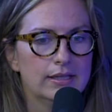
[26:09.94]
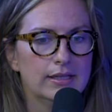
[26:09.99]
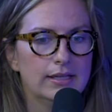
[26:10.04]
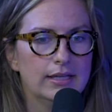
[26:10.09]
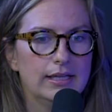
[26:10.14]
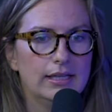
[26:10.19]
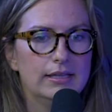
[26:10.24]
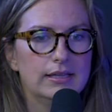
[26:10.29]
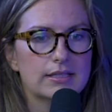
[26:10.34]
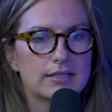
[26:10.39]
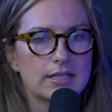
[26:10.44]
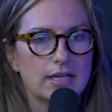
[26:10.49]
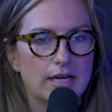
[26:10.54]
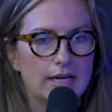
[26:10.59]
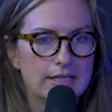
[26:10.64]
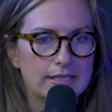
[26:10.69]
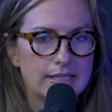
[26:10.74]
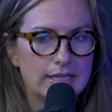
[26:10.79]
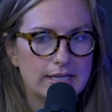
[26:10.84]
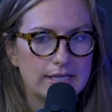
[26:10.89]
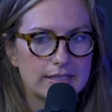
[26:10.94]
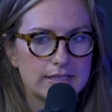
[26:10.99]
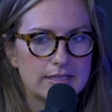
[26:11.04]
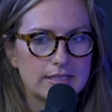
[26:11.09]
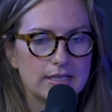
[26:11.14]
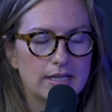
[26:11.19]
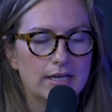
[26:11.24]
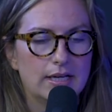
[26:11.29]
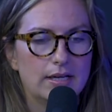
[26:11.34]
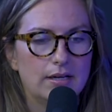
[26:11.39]
in this context,
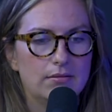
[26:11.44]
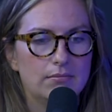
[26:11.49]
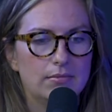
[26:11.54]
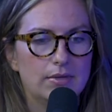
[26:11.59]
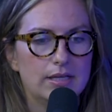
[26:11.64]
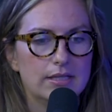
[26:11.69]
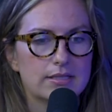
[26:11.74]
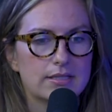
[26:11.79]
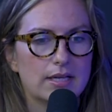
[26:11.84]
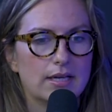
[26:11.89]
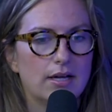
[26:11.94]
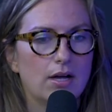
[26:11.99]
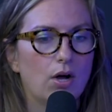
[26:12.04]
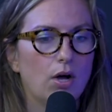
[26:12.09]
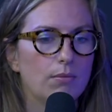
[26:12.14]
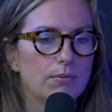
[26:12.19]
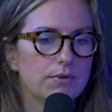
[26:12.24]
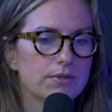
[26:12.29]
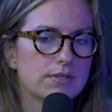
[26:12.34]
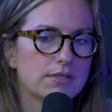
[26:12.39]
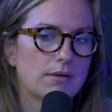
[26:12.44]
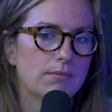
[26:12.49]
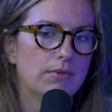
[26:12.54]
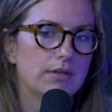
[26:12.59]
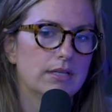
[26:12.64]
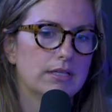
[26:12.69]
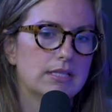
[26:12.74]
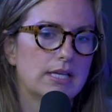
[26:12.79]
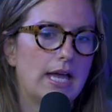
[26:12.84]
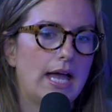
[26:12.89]
it's almost
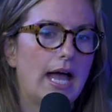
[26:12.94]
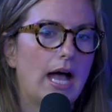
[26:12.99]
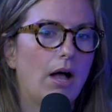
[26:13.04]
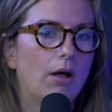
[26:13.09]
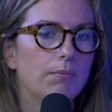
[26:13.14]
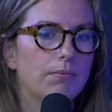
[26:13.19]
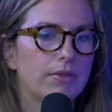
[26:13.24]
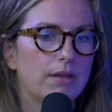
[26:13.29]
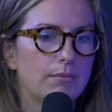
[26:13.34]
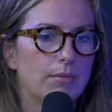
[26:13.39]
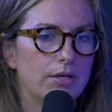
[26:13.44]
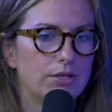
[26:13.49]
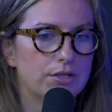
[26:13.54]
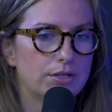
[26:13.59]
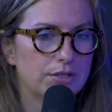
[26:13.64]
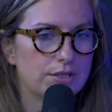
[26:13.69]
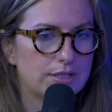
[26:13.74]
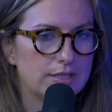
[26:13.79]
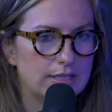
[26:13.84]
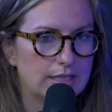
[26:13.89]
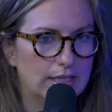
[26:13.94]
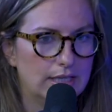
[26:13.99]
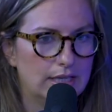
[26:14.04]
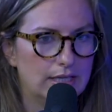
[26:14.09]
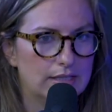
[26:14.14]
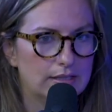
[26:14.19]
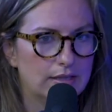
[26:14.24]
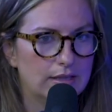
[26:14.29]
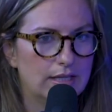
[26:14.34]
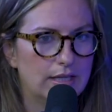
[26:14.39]
something to help them
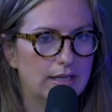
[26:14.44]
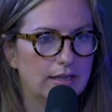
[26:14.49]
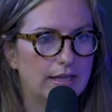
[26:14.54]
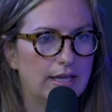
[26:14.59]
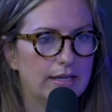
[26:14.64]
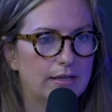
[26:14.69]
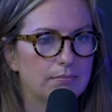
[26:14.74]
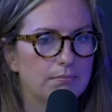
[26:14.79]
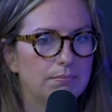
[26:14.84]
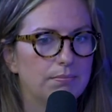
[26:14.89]
understand that, like,